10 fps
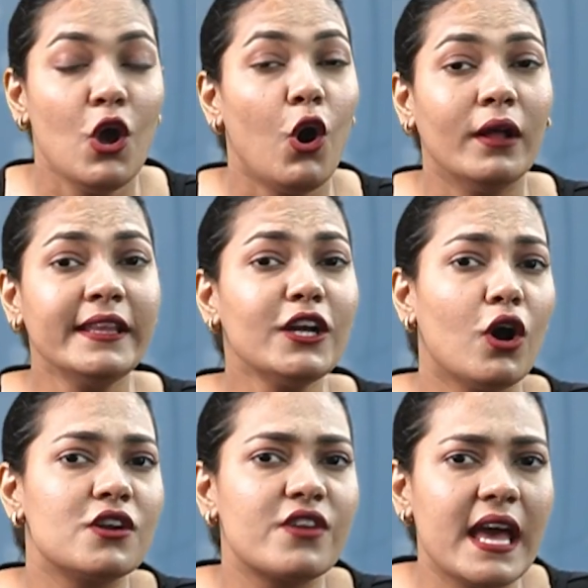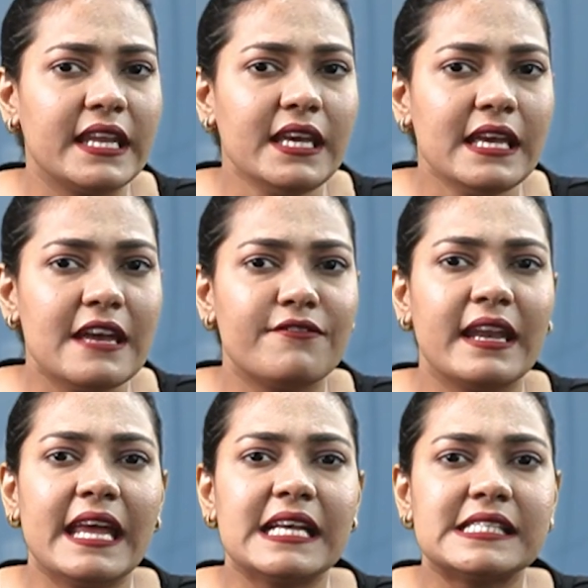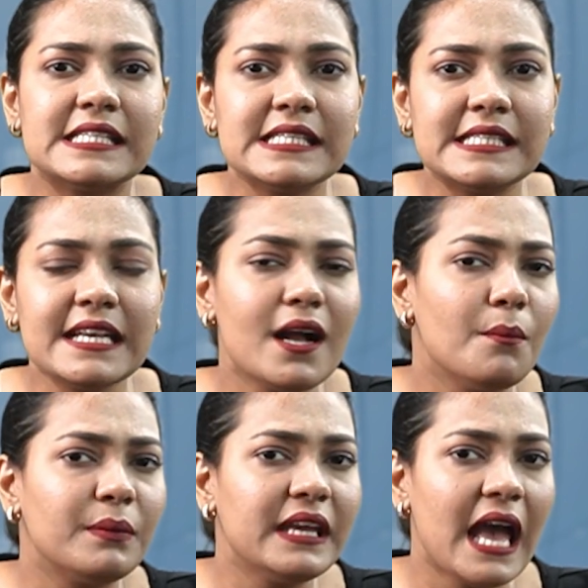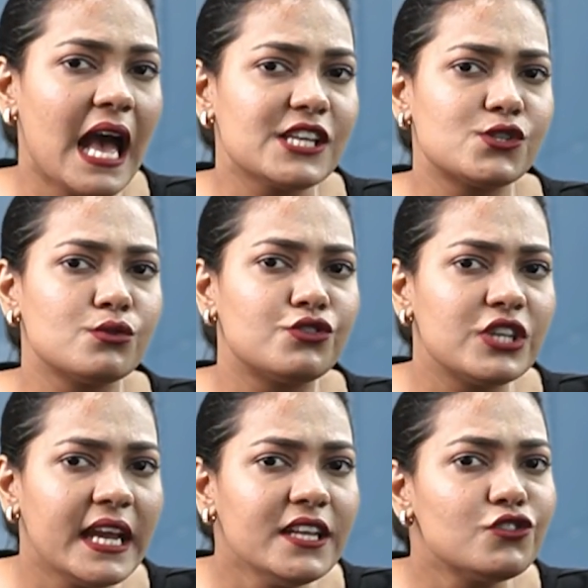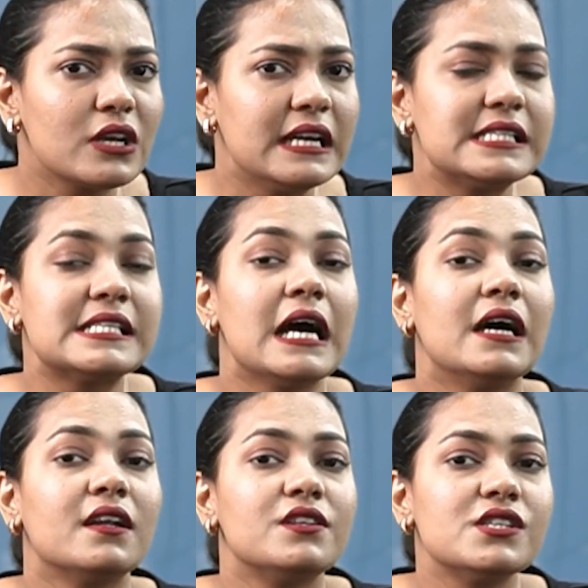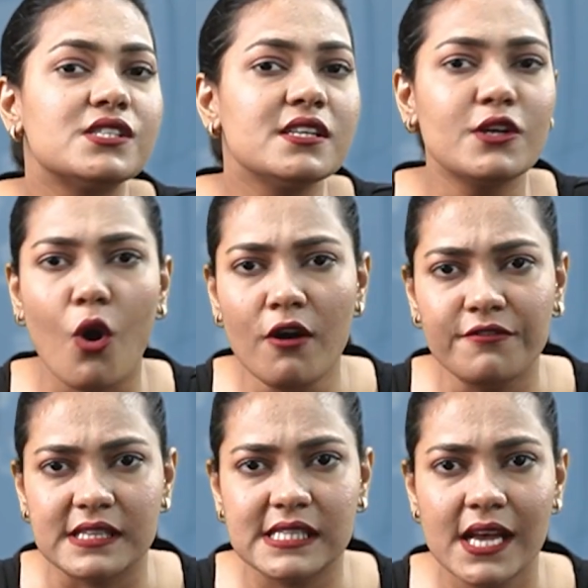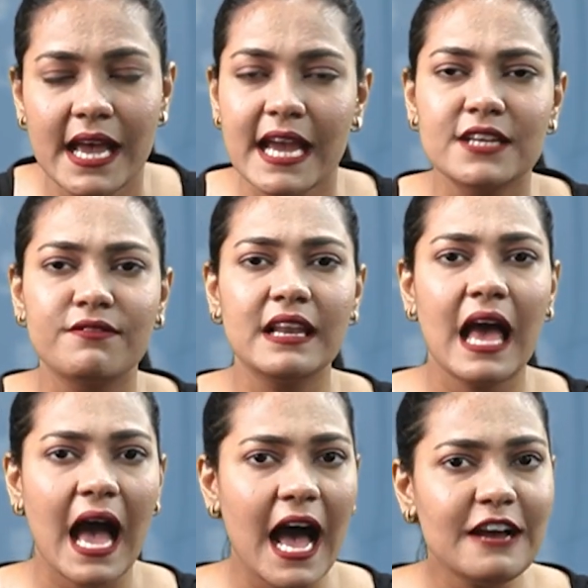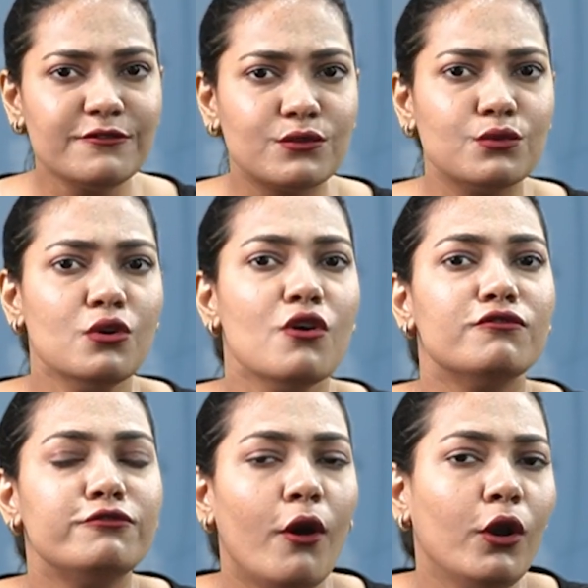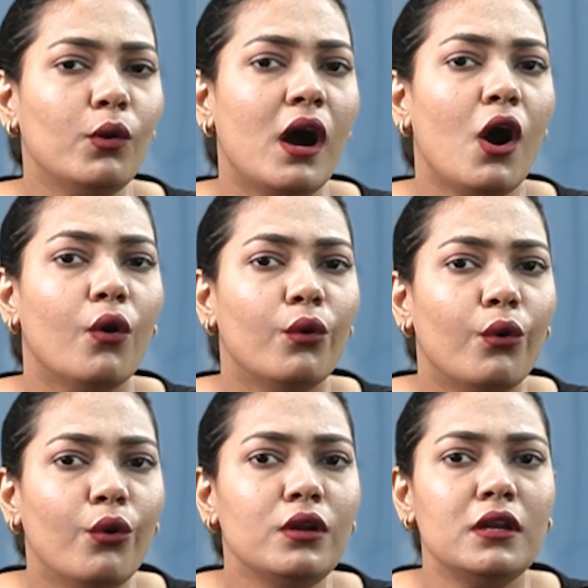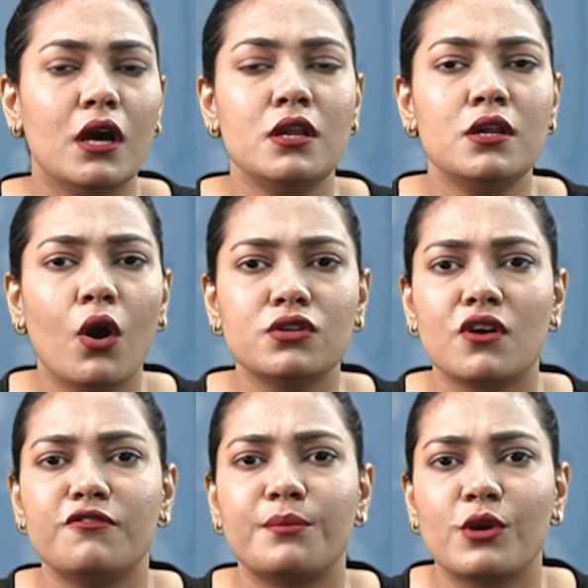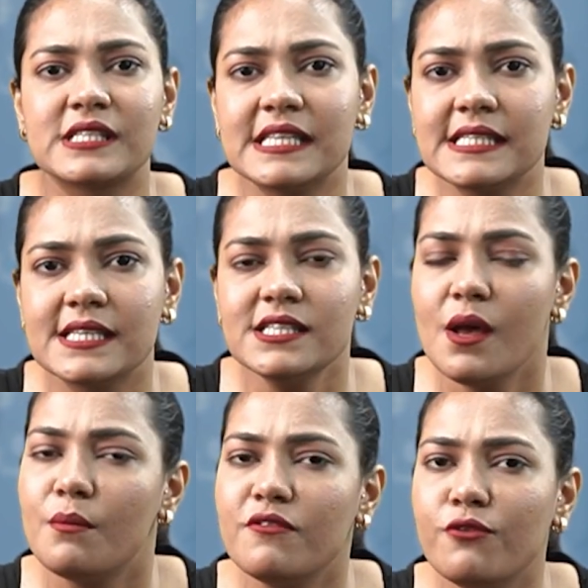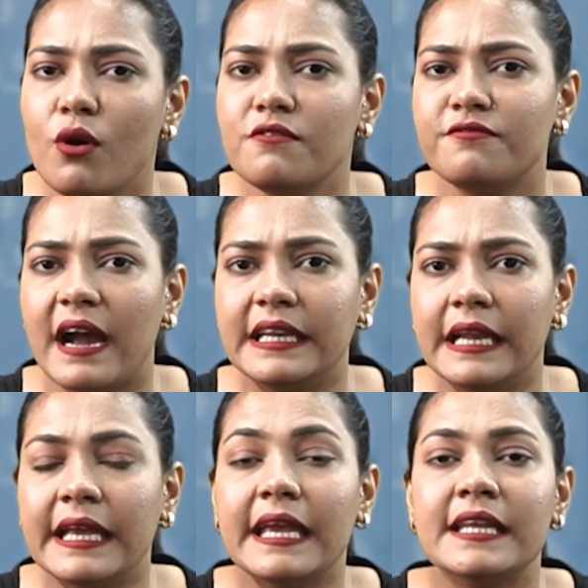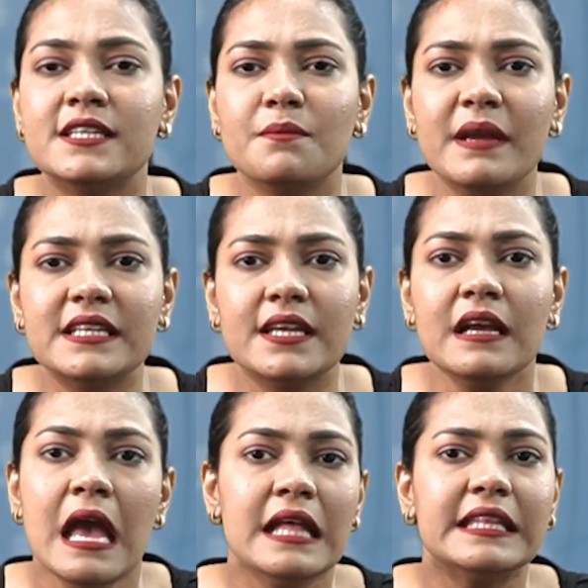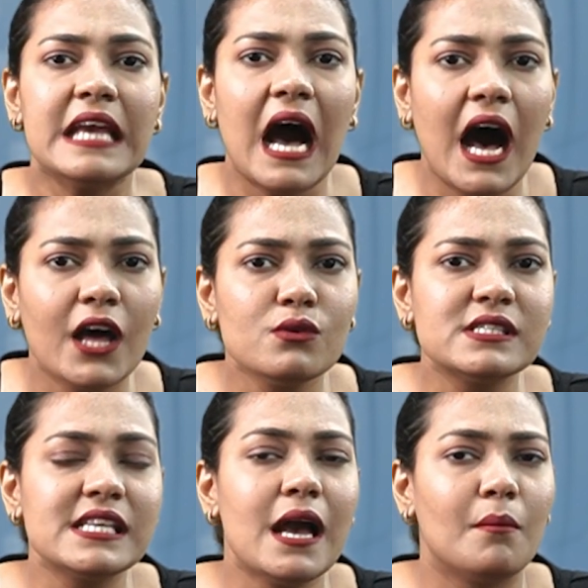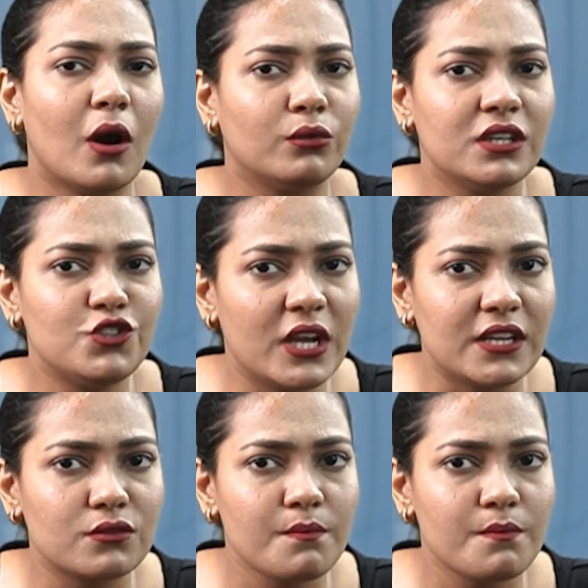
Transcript: On the contrary, if an existing company has to change its registered office, it will have to follow a whole lot of processes before finally intimating the ROC about the change.